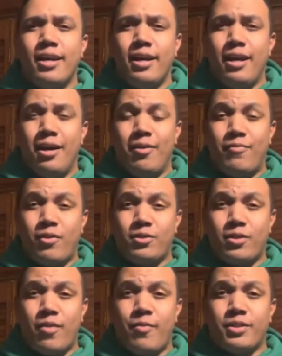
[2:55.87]
Uh,
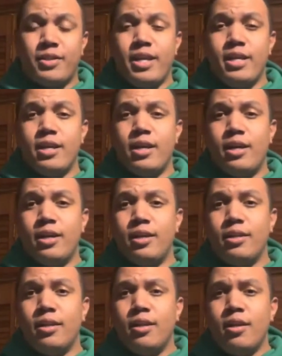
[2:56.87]
first of all, I want to say
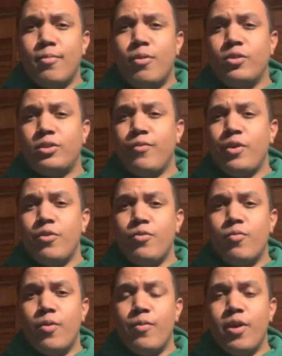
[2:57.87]
uh, most of
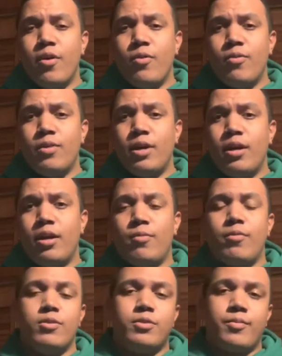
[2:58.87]
you will know uh,
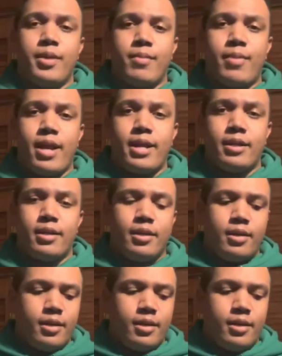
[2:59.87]
Rosamund Pike